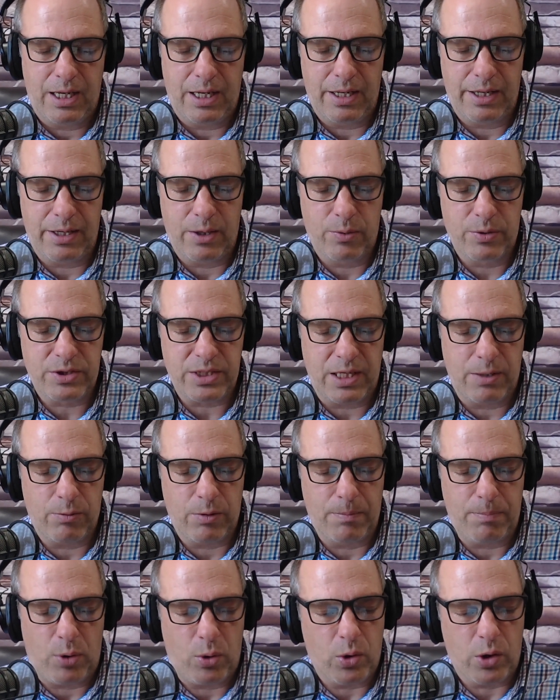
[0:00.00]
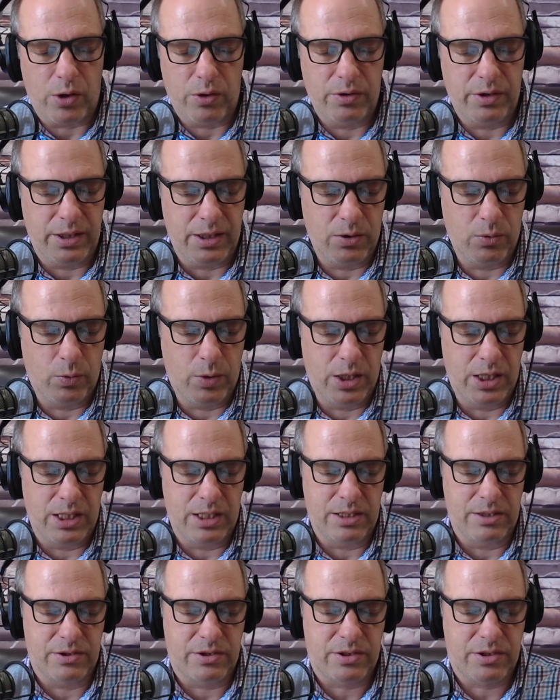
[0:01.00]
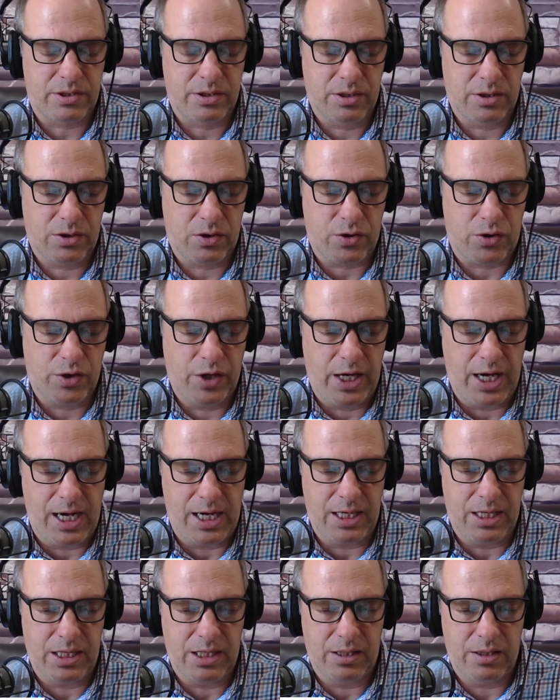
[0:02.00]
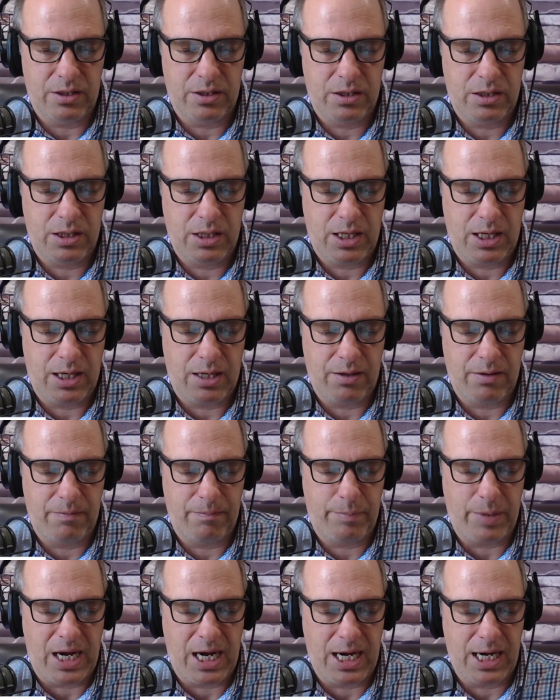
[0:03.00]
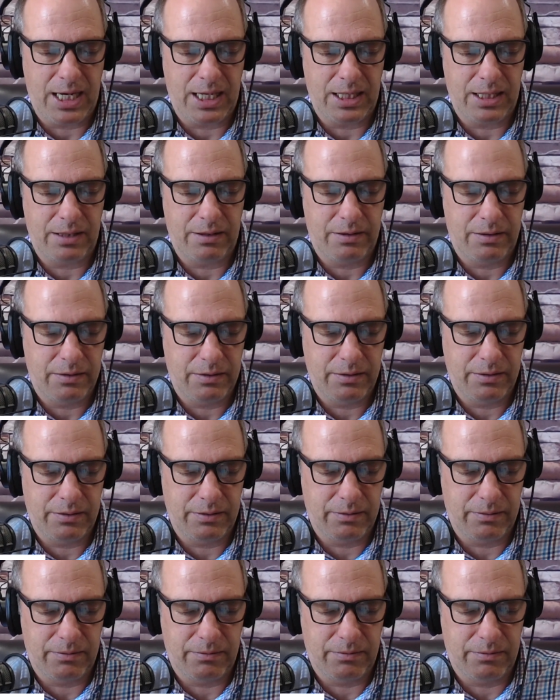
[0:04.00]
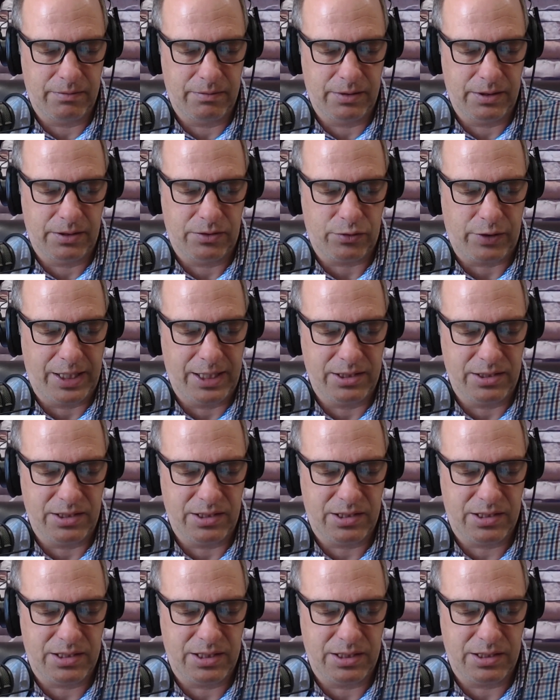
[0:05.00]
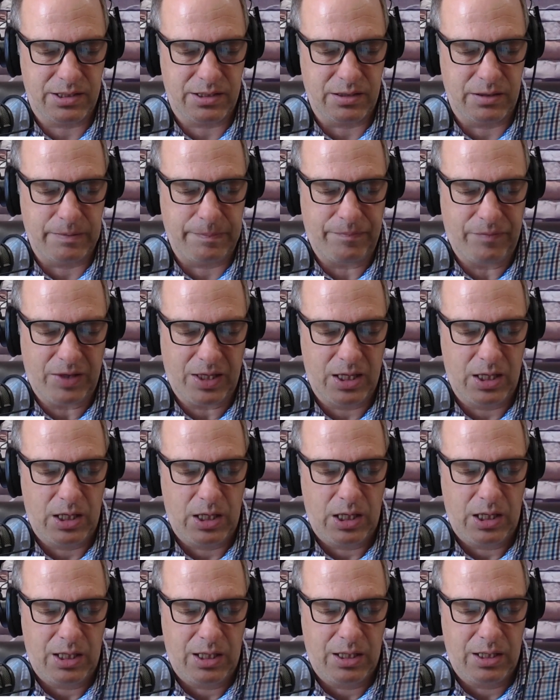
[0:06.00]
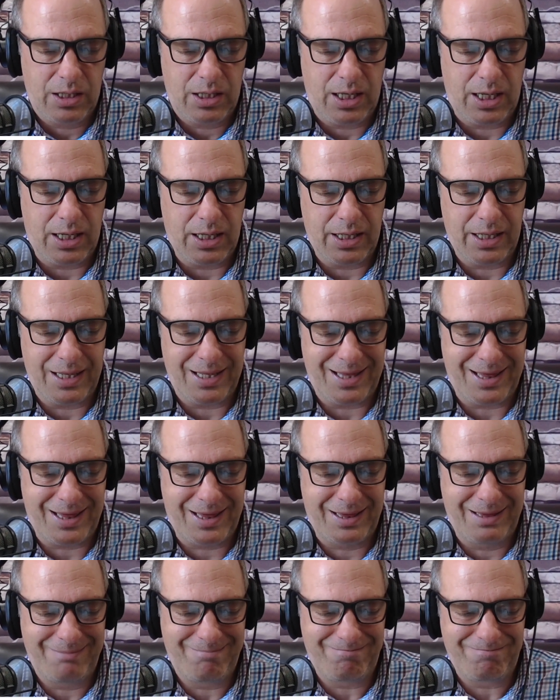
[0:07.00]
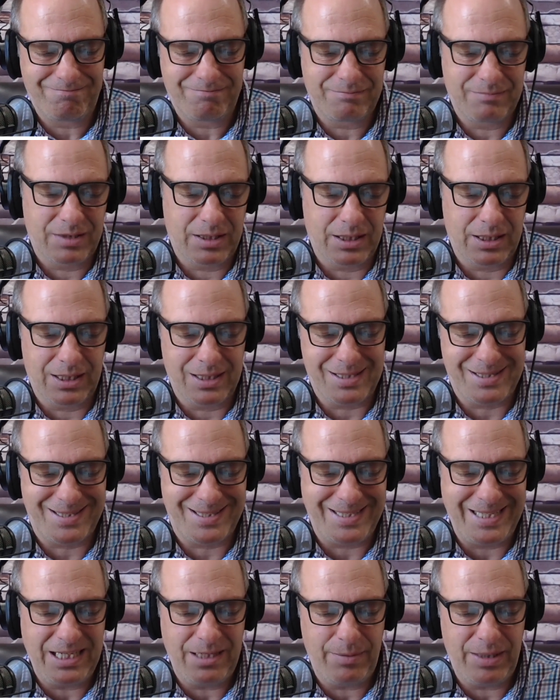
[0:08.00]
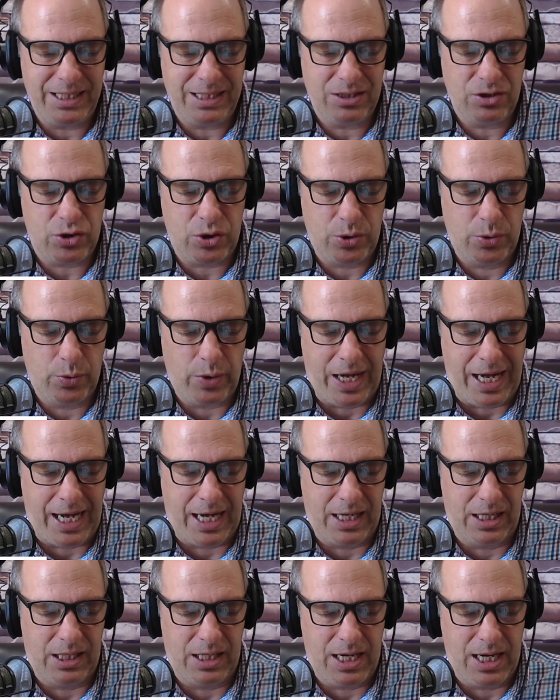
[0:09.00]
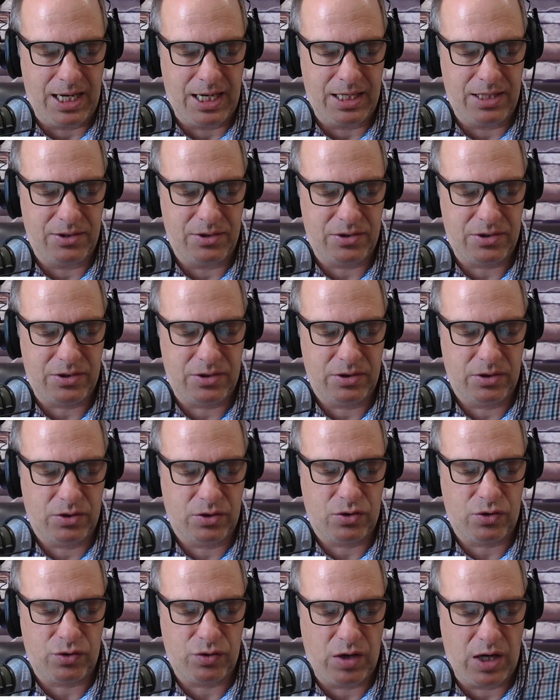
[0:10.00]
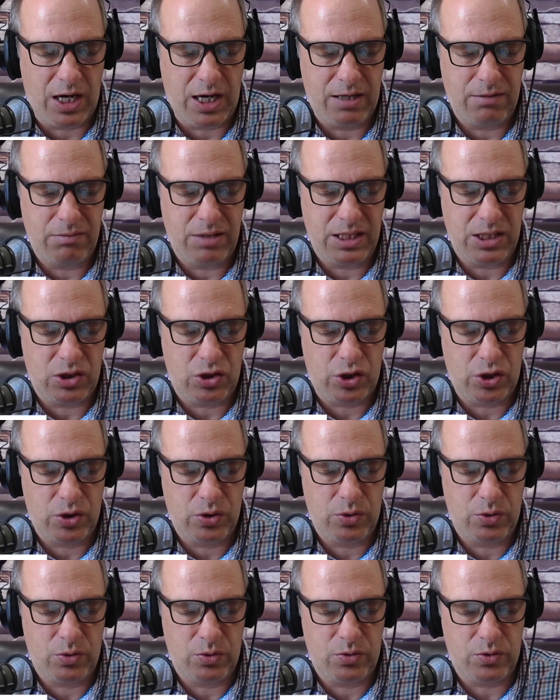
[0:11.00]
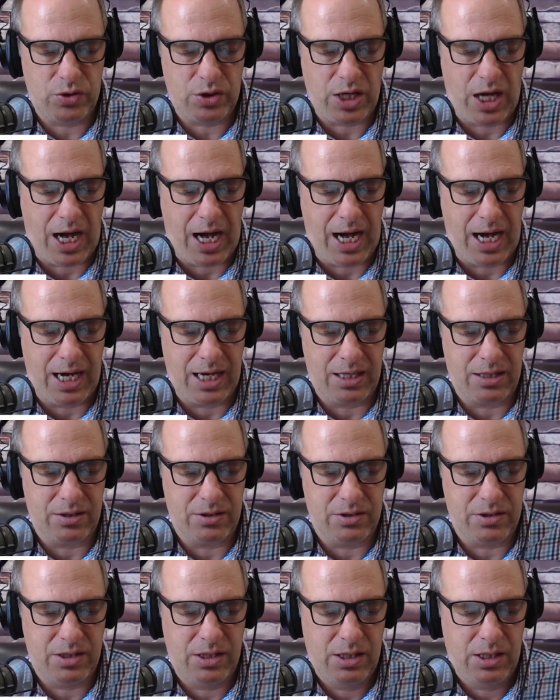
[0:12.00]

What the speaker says: there was a report that was created by the transit system, uh, seeming to analyze crime issues and